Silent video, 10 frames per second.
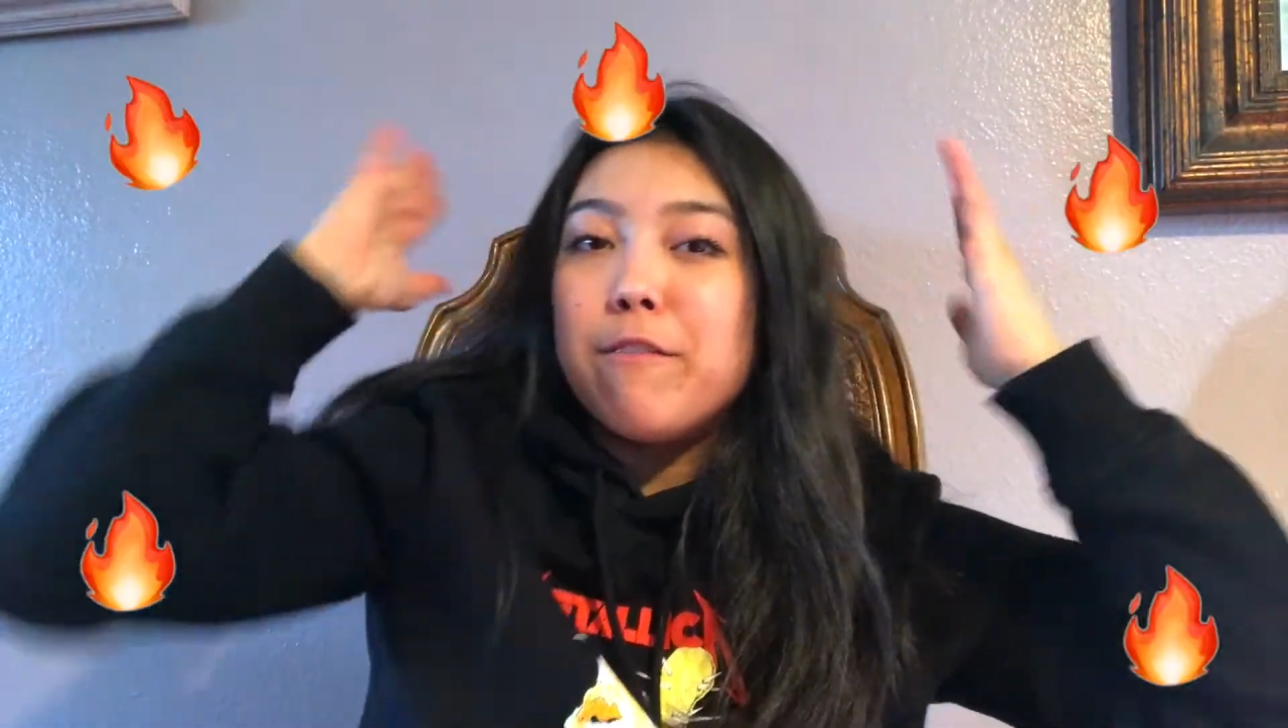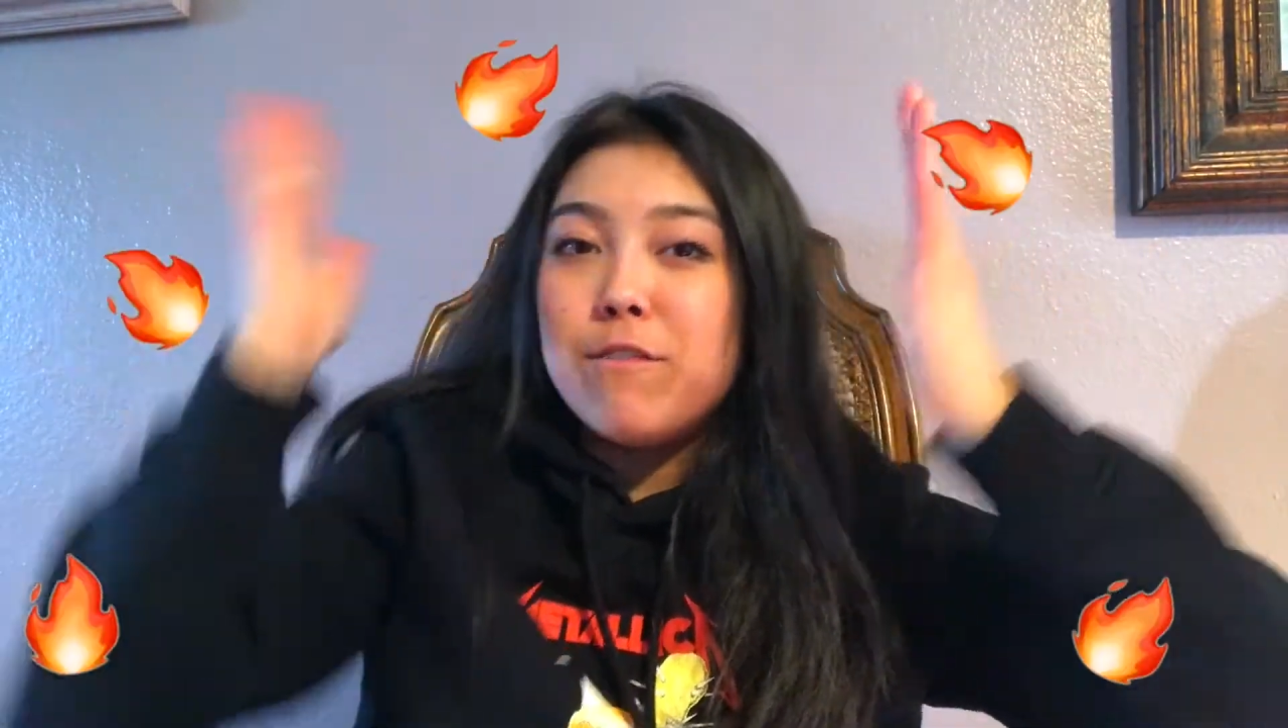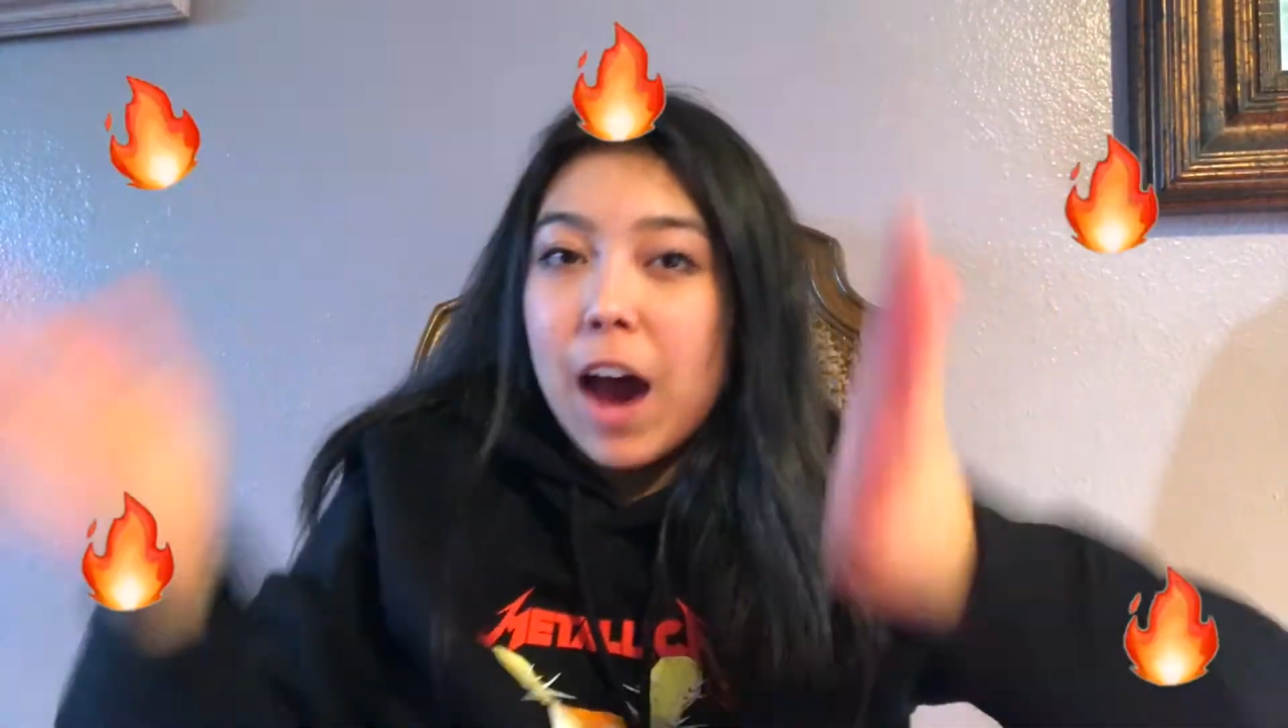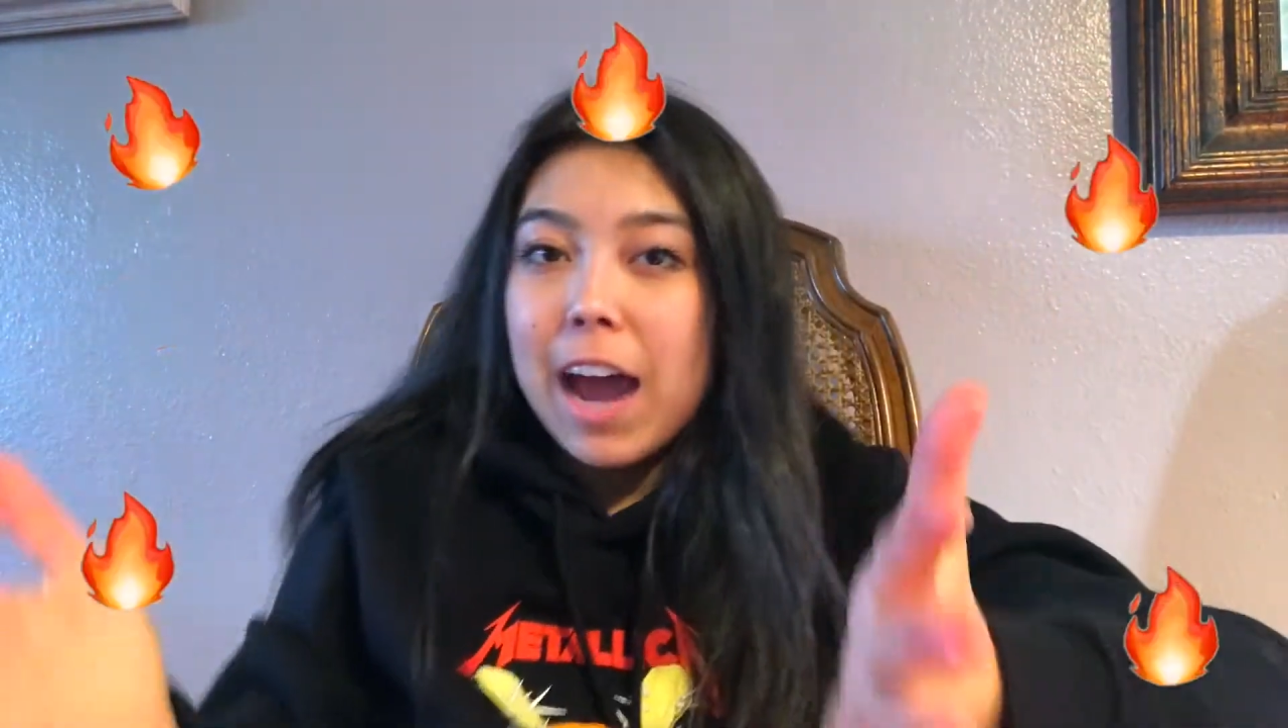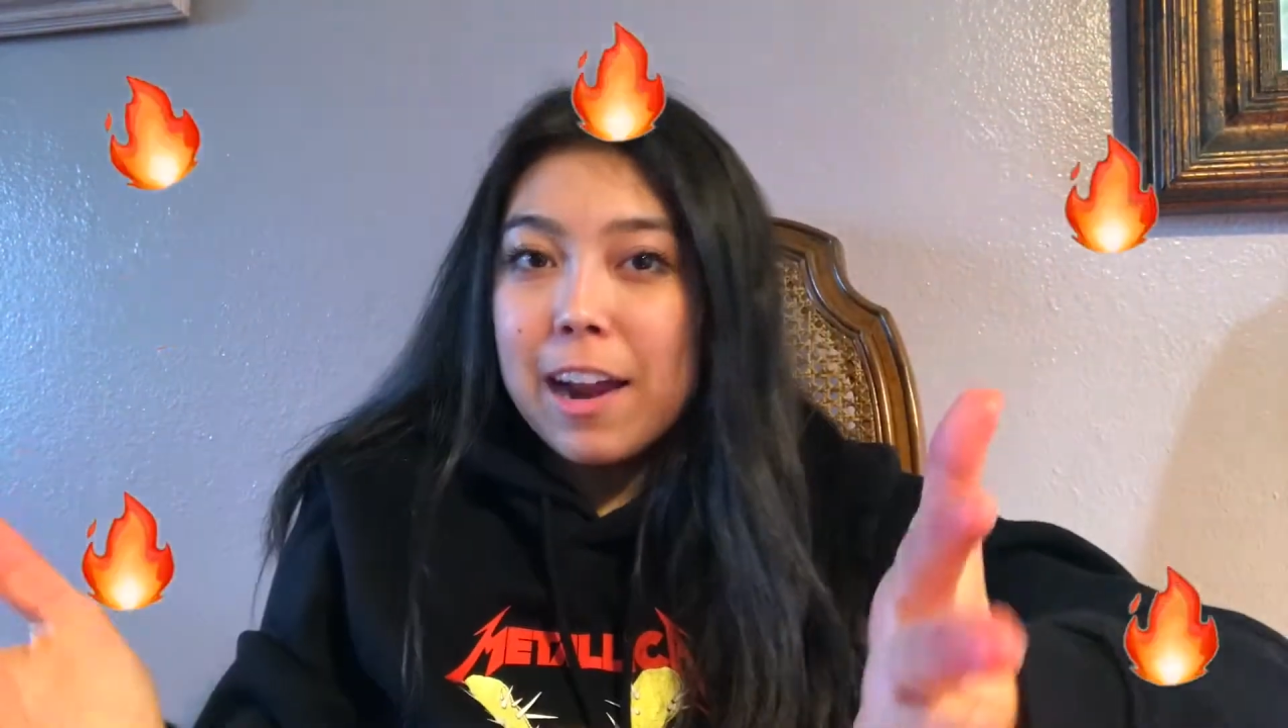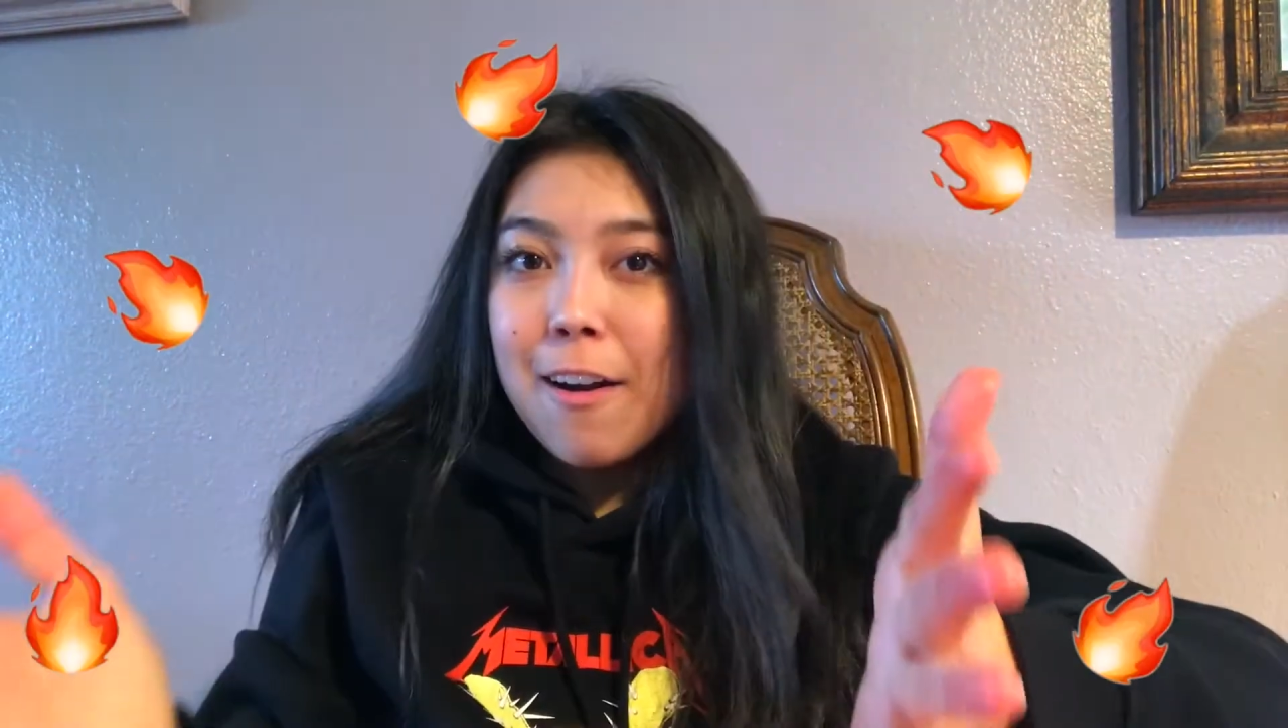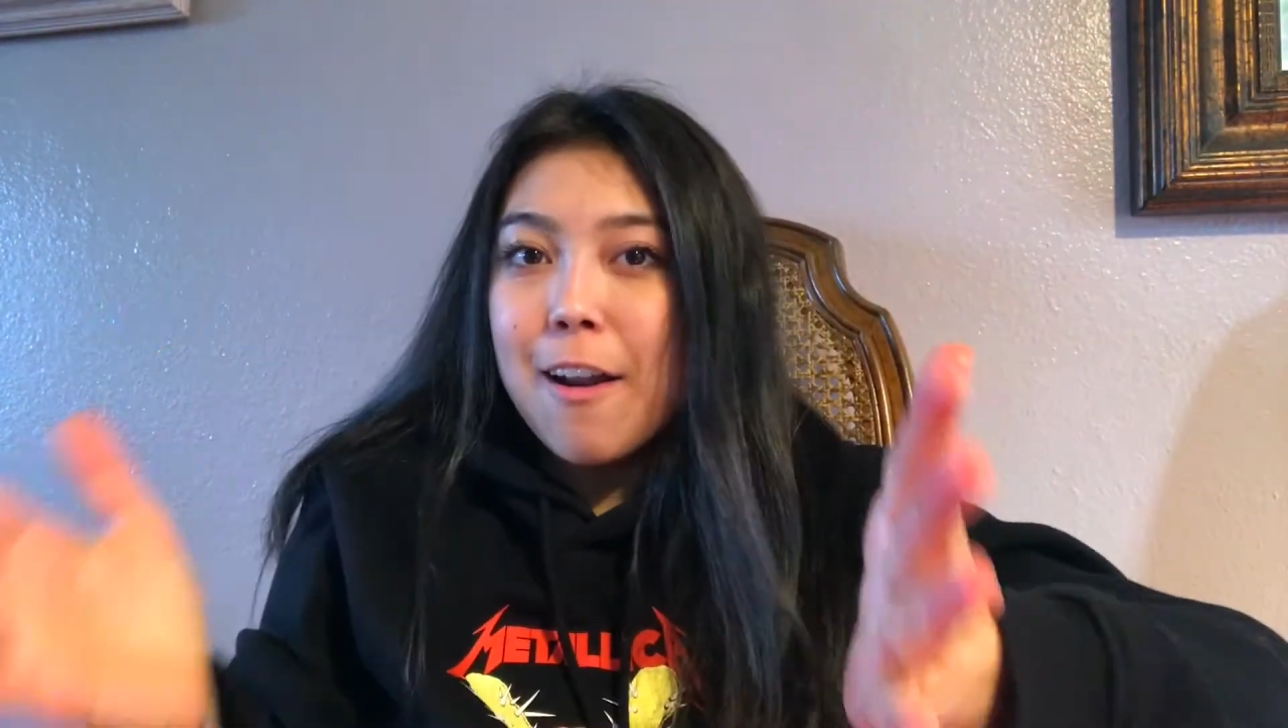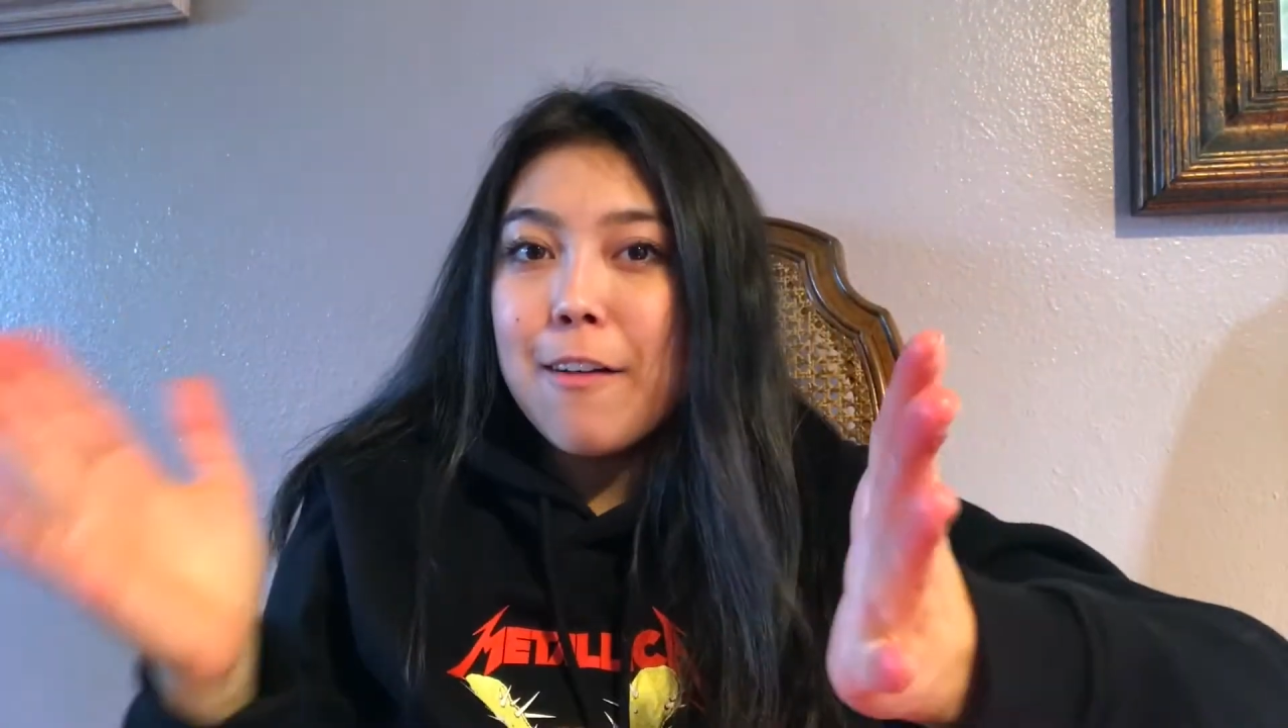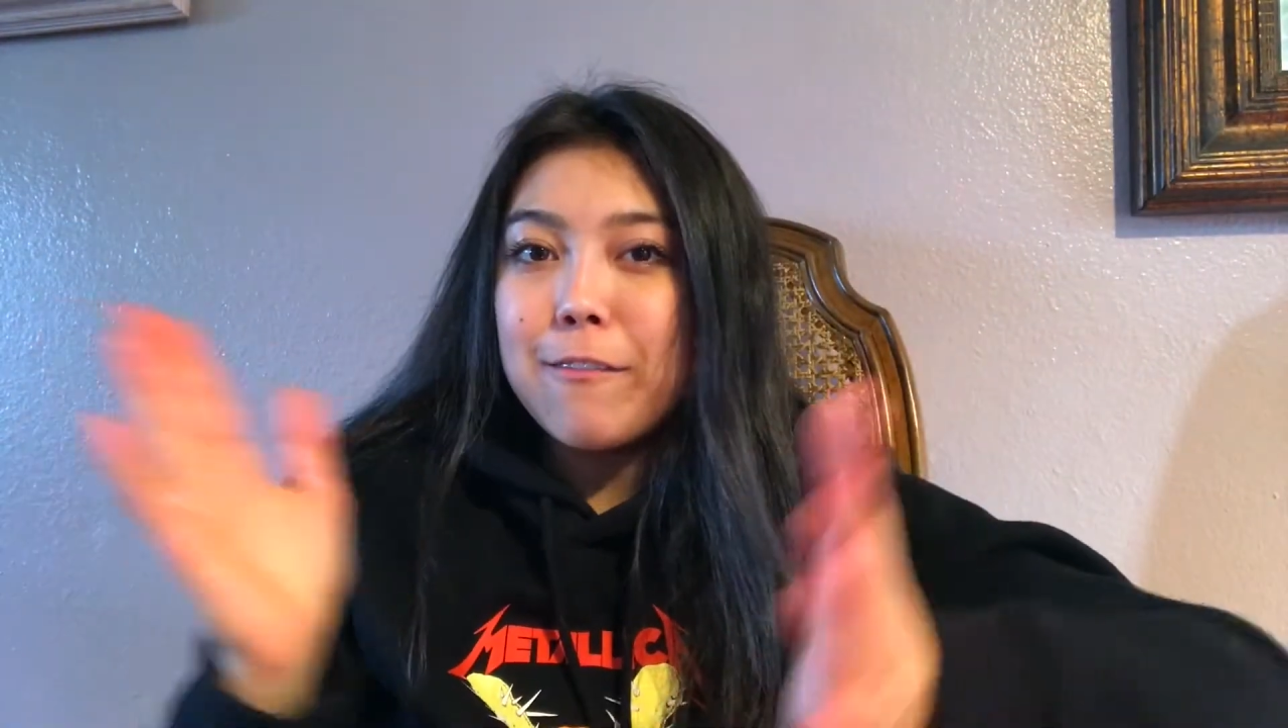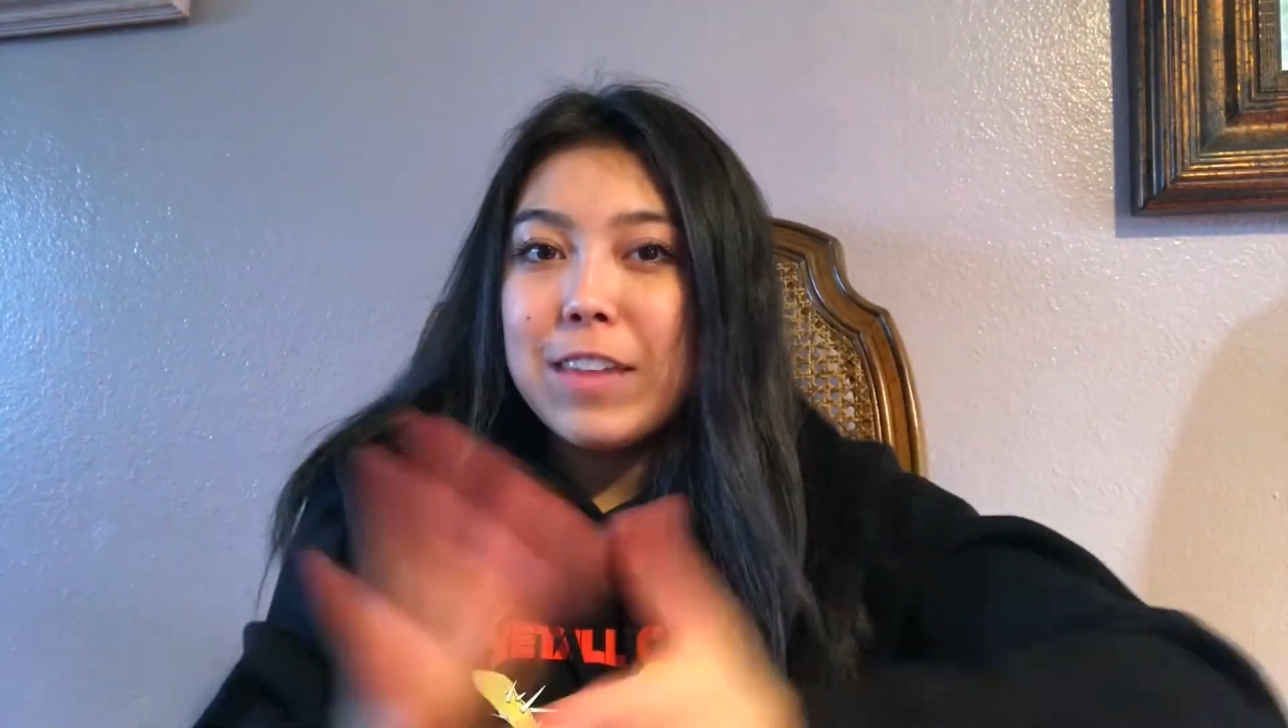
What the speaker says: fire,